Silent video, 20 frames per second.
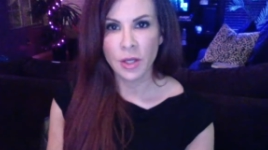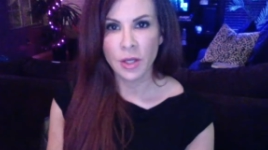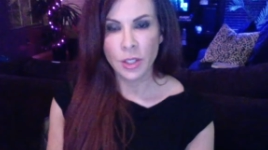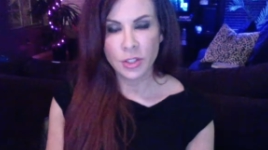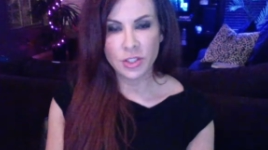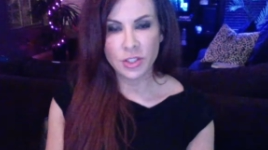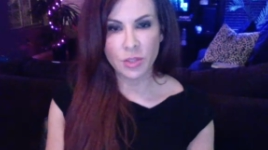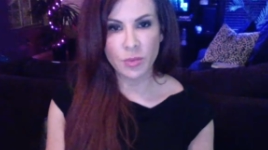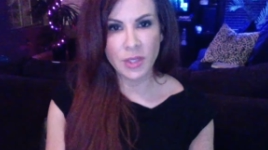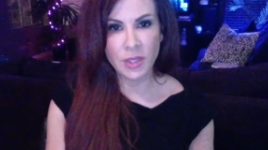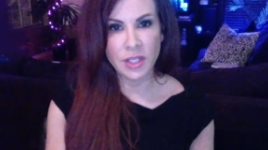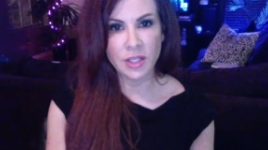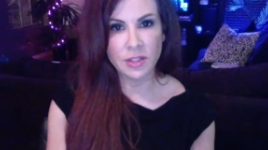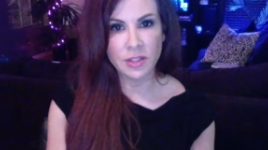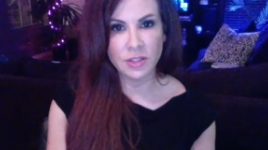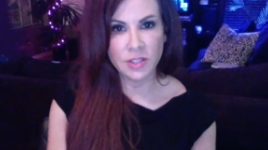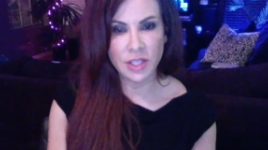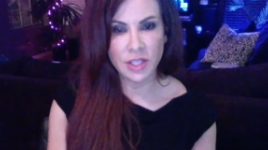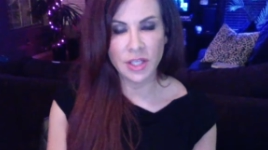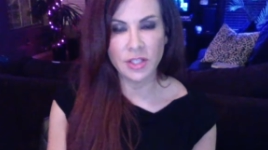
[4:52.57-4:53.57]
so we
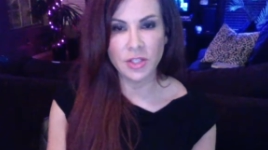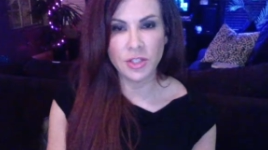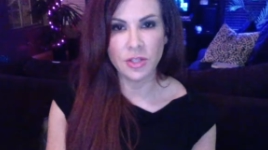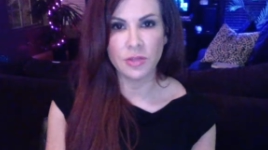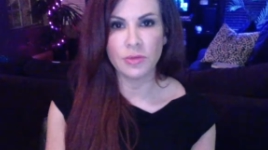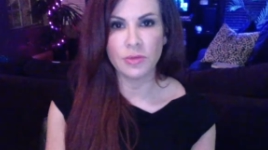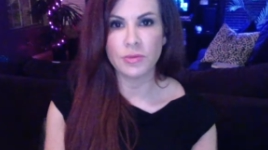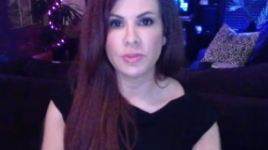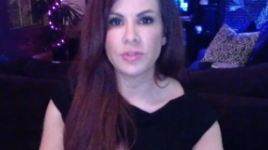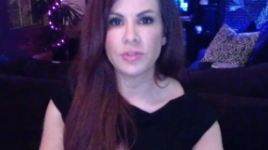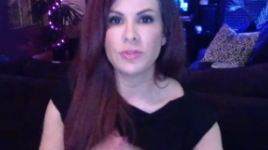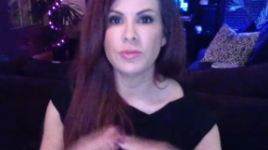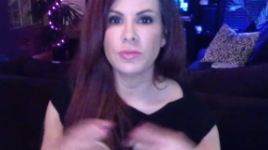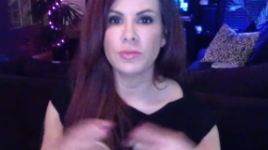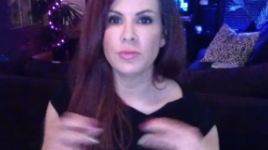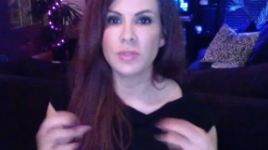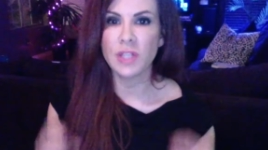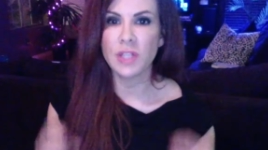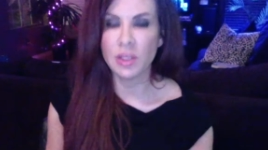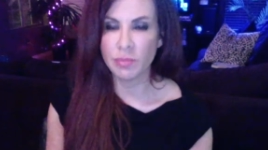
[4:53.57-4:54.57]
continue to
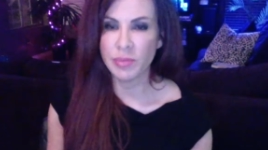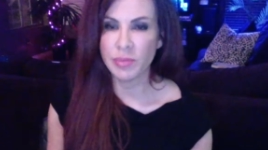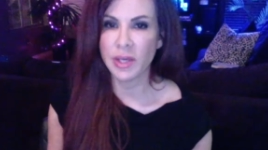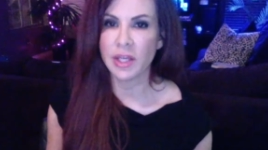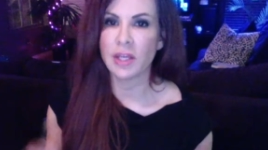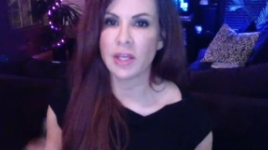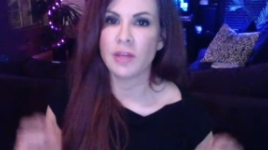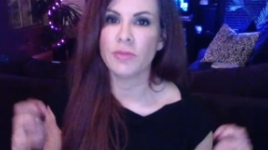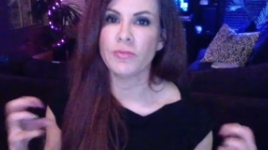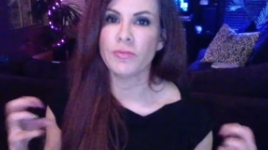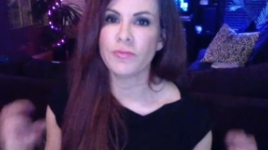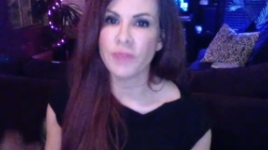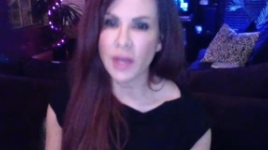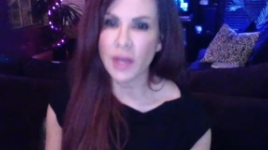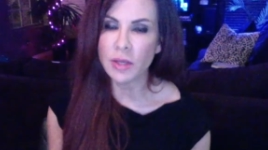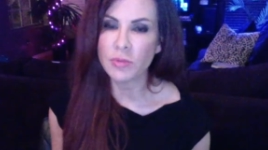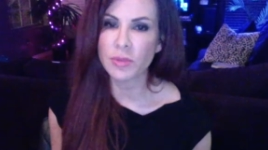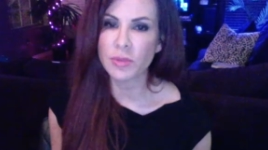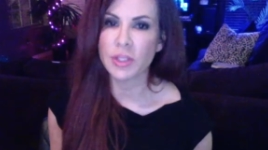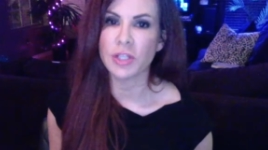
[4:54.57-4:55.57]
nitpick and
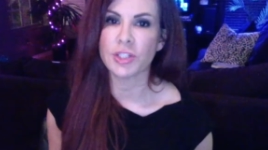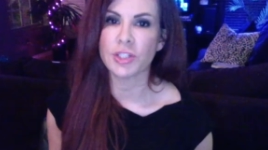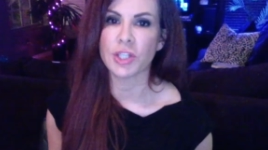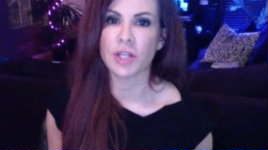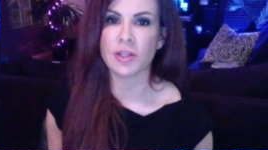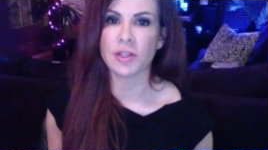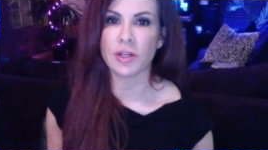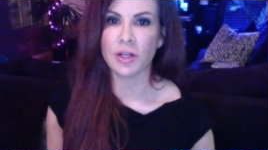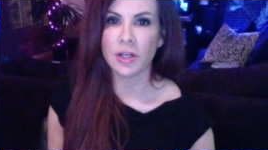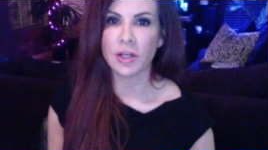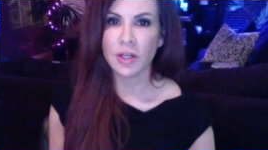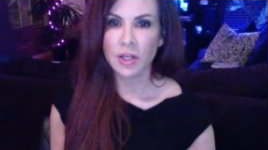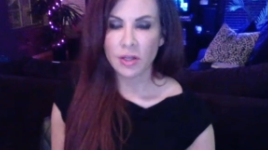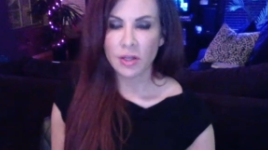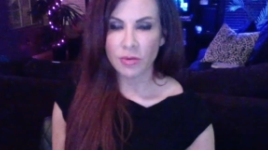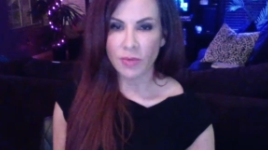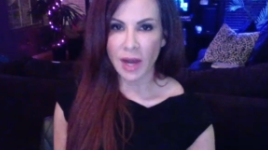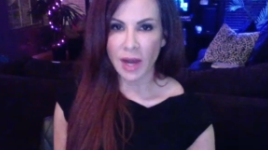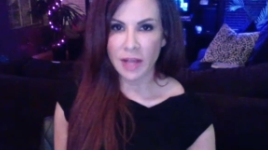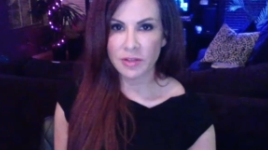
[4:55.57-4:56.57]
fight with each other
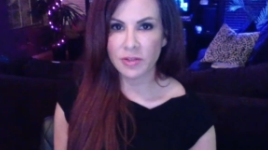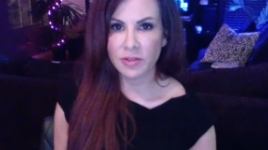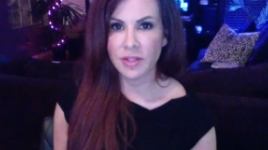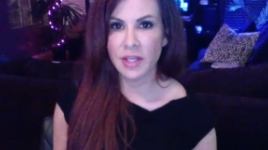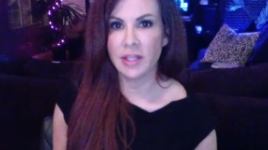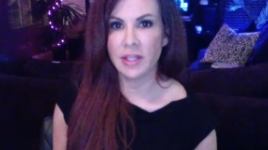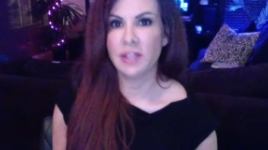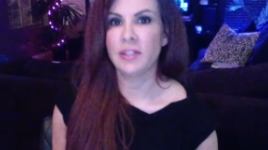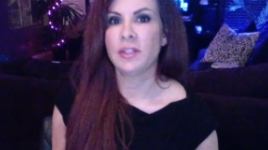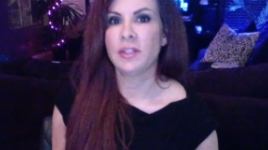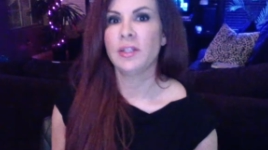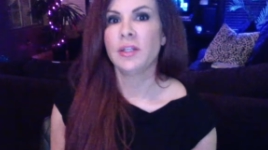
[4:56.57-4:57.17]
rather than